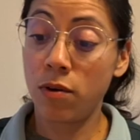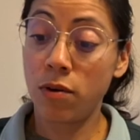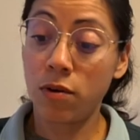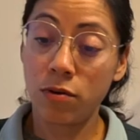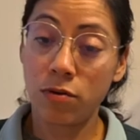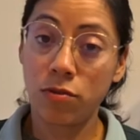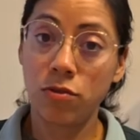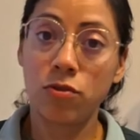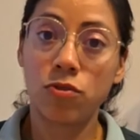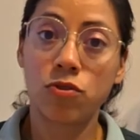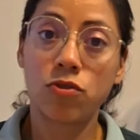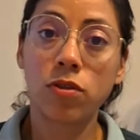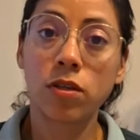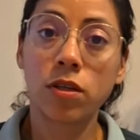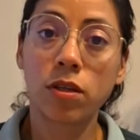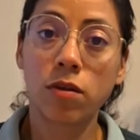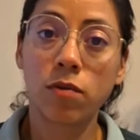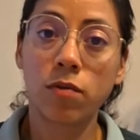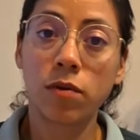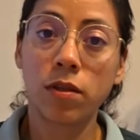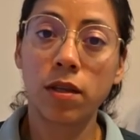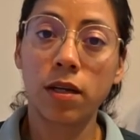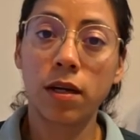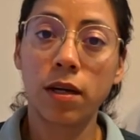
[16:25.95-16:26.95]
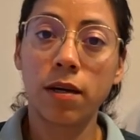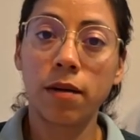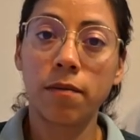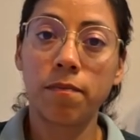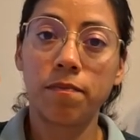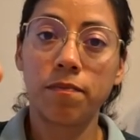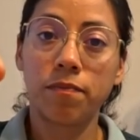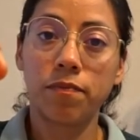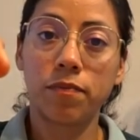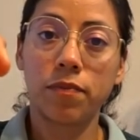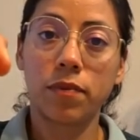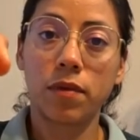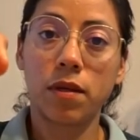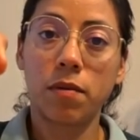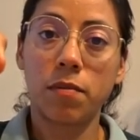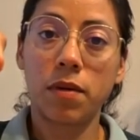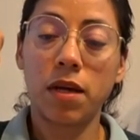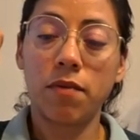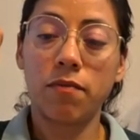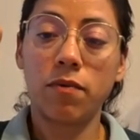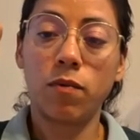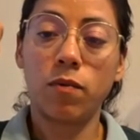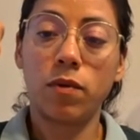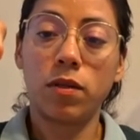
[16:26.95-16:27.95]
to drink with that, I'm
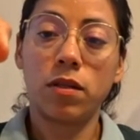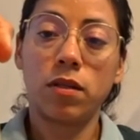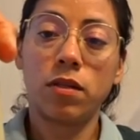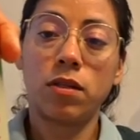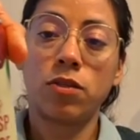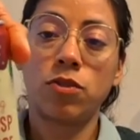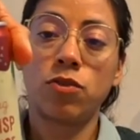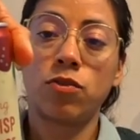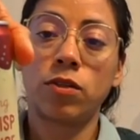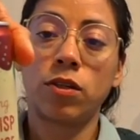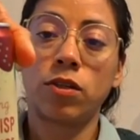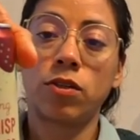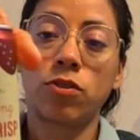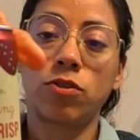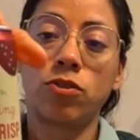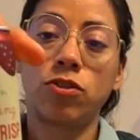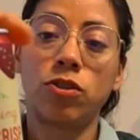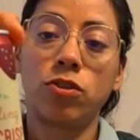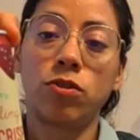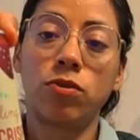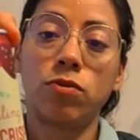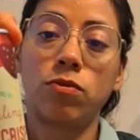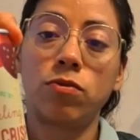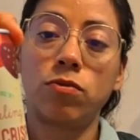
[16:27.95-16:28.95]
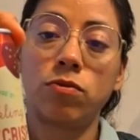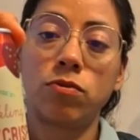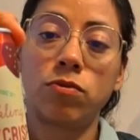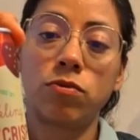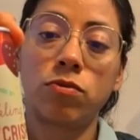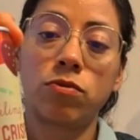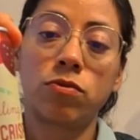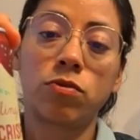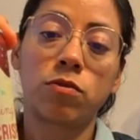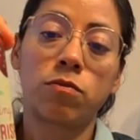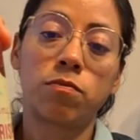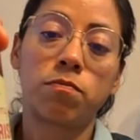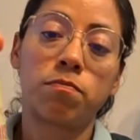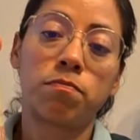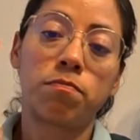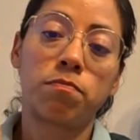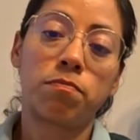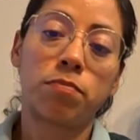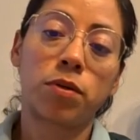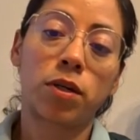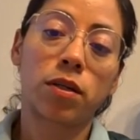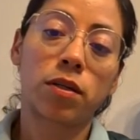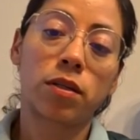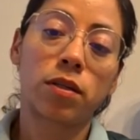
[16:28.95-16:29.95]
having one of these Trader Joe's
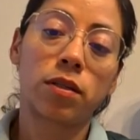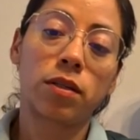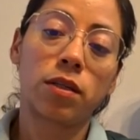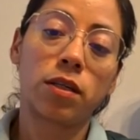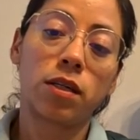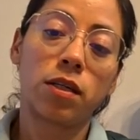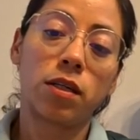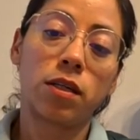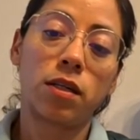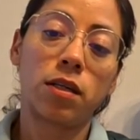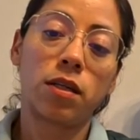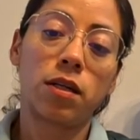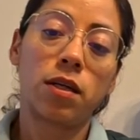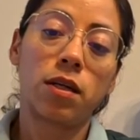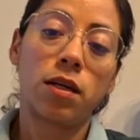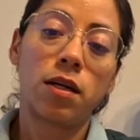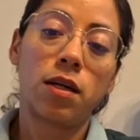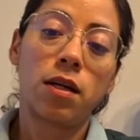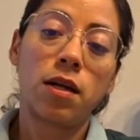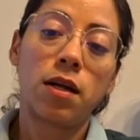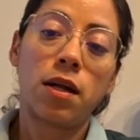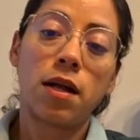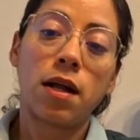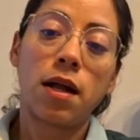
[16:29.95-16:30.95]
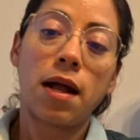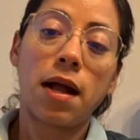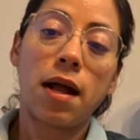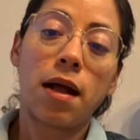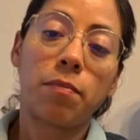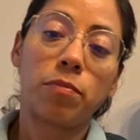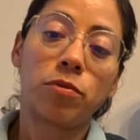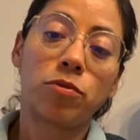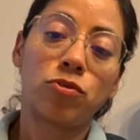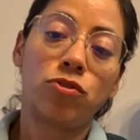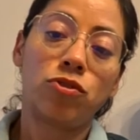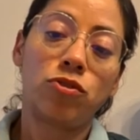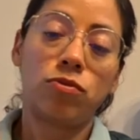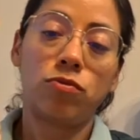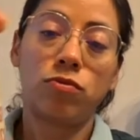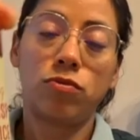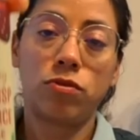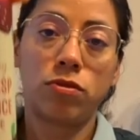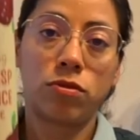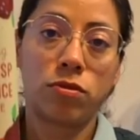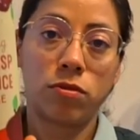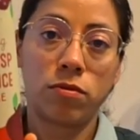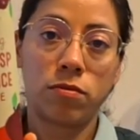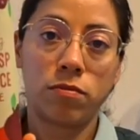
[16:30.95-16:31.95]
sparkling apple
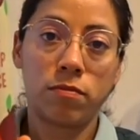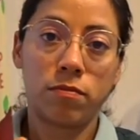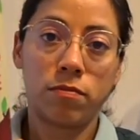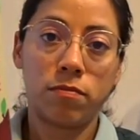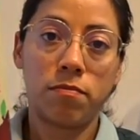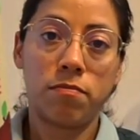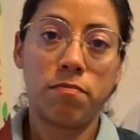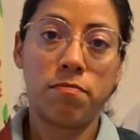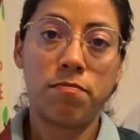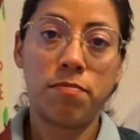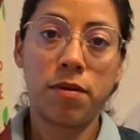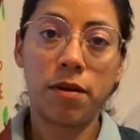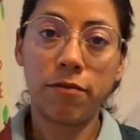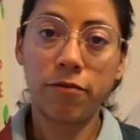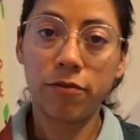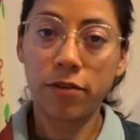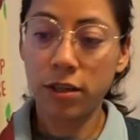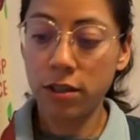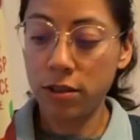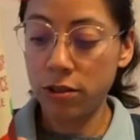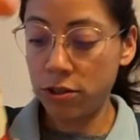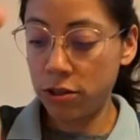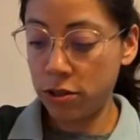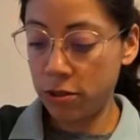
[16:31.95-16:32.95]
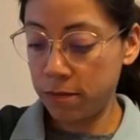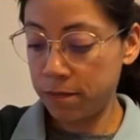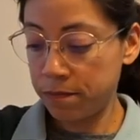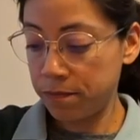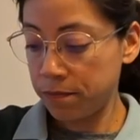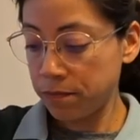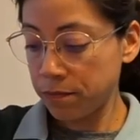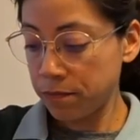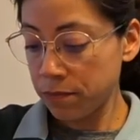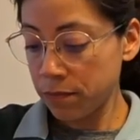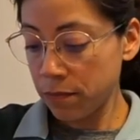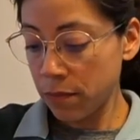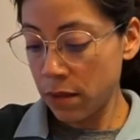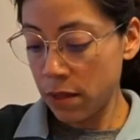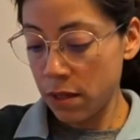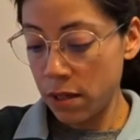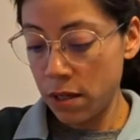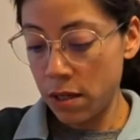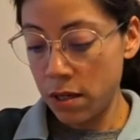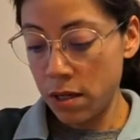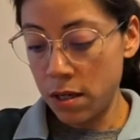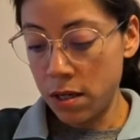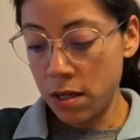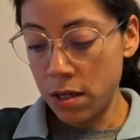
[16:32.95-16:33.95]
juice beverage.
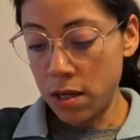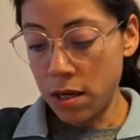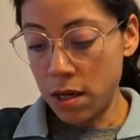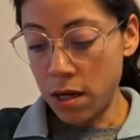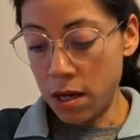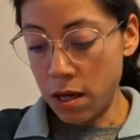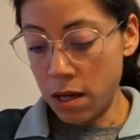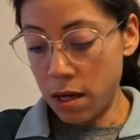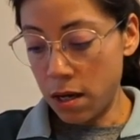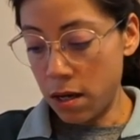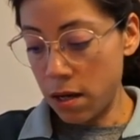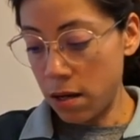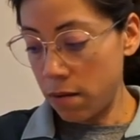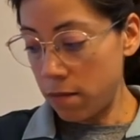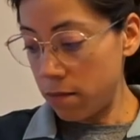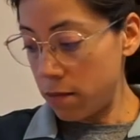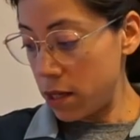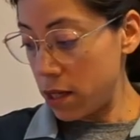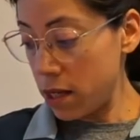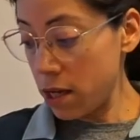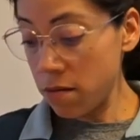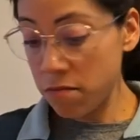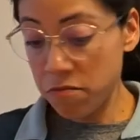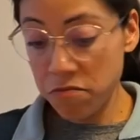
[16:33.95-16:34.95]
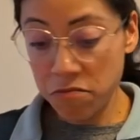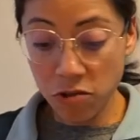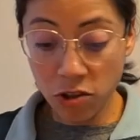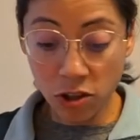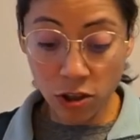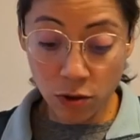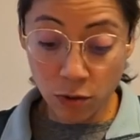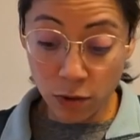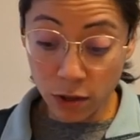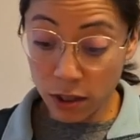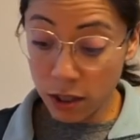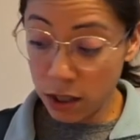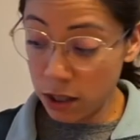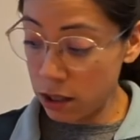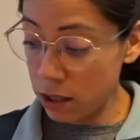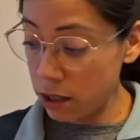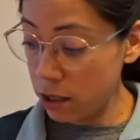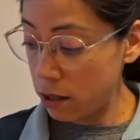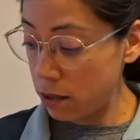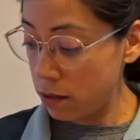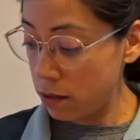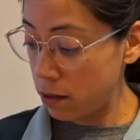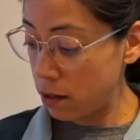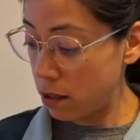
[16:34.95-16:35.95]
And yeah, looks really
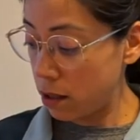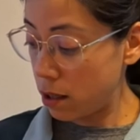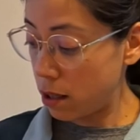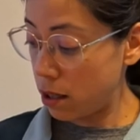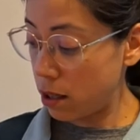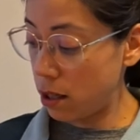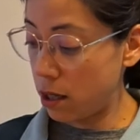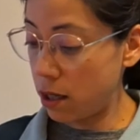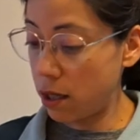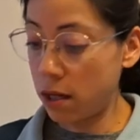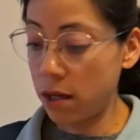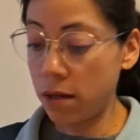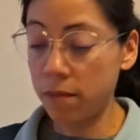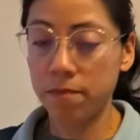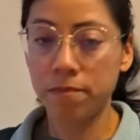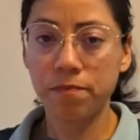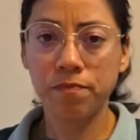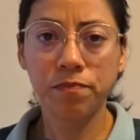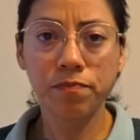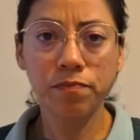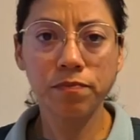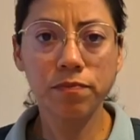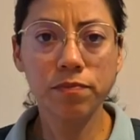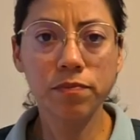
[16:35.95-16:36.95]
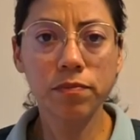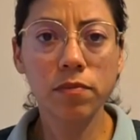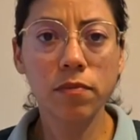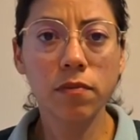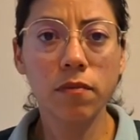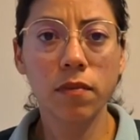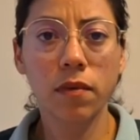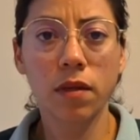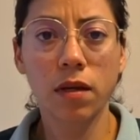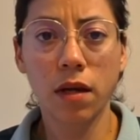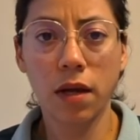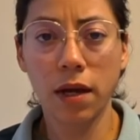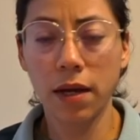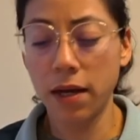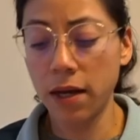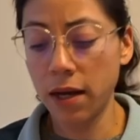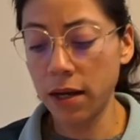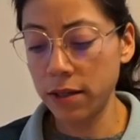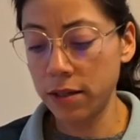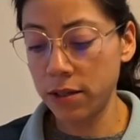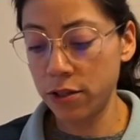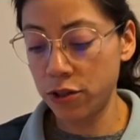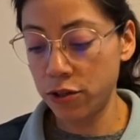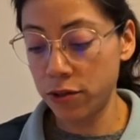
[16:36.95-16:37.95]
good. I
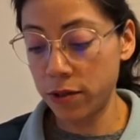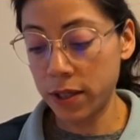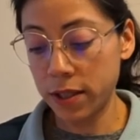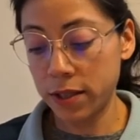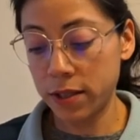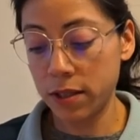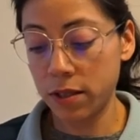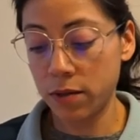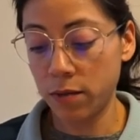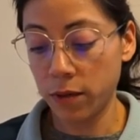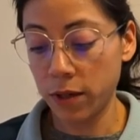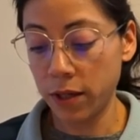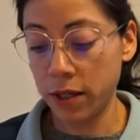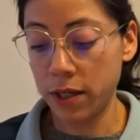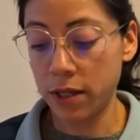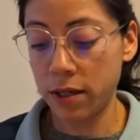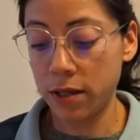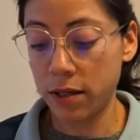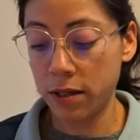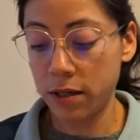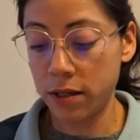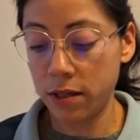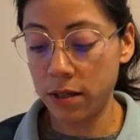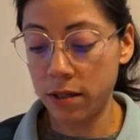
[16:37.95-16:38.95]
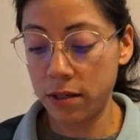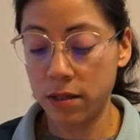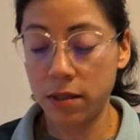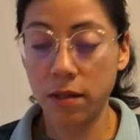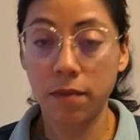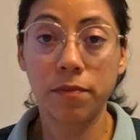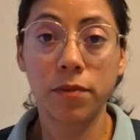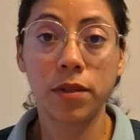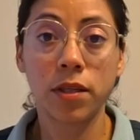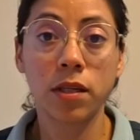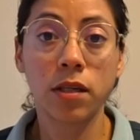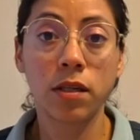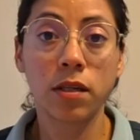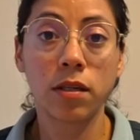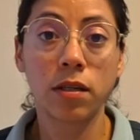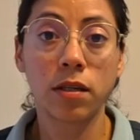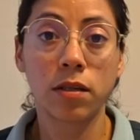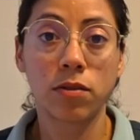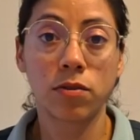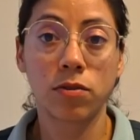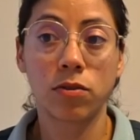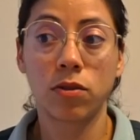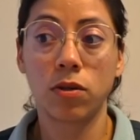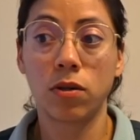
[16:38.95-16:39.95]
got distracted working on something,
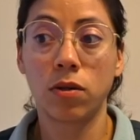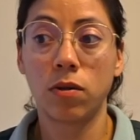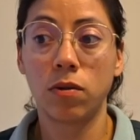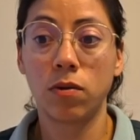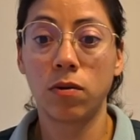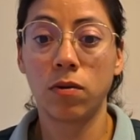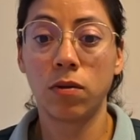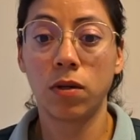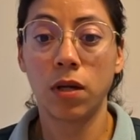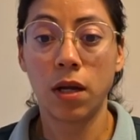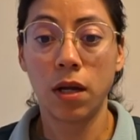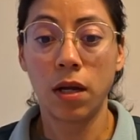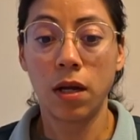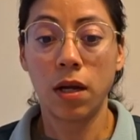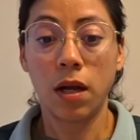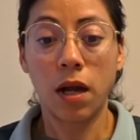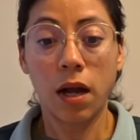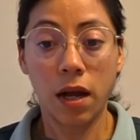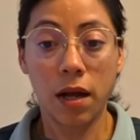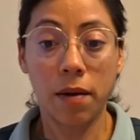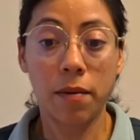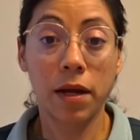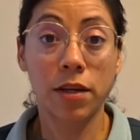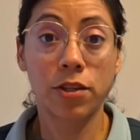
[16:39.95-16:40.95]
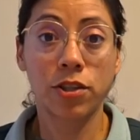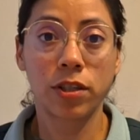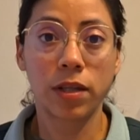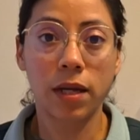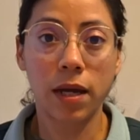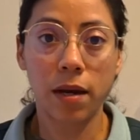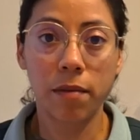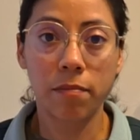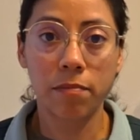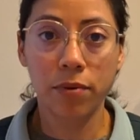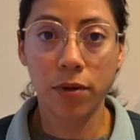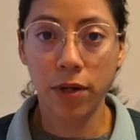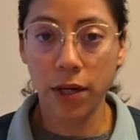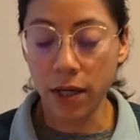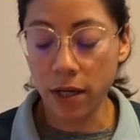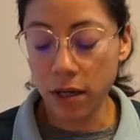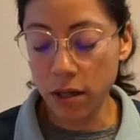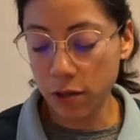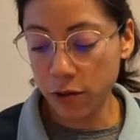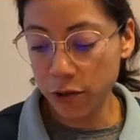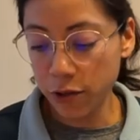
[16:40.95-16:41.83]
and so I actually am pretty hungry